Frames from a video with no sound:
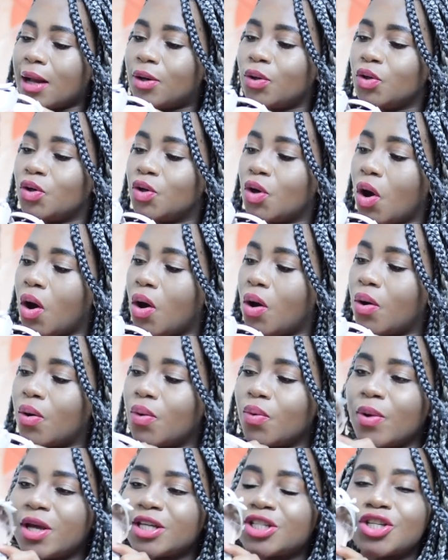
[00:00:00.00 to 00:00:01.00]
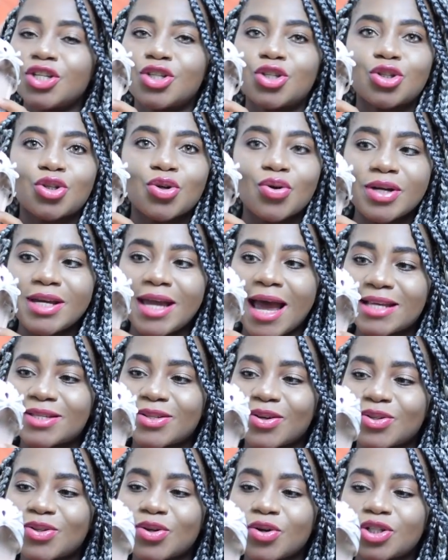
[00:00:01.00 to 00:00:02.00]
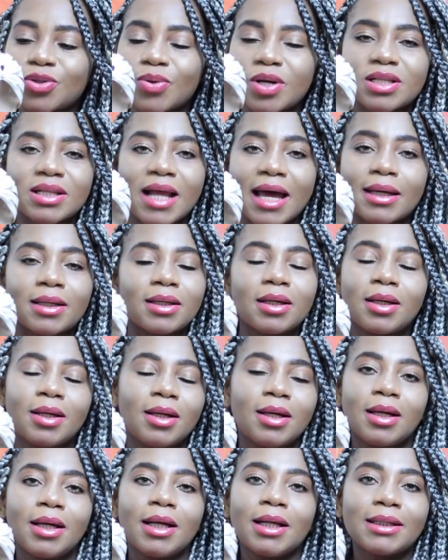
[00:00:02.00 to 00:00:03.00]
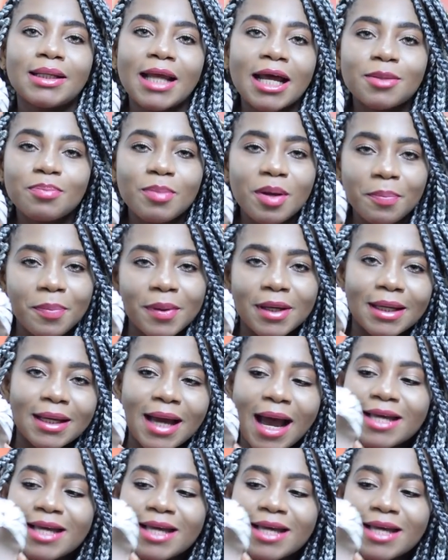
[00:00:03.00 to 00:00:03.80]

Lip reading: I don't know, when she's 2 years or so. She was like, let me be.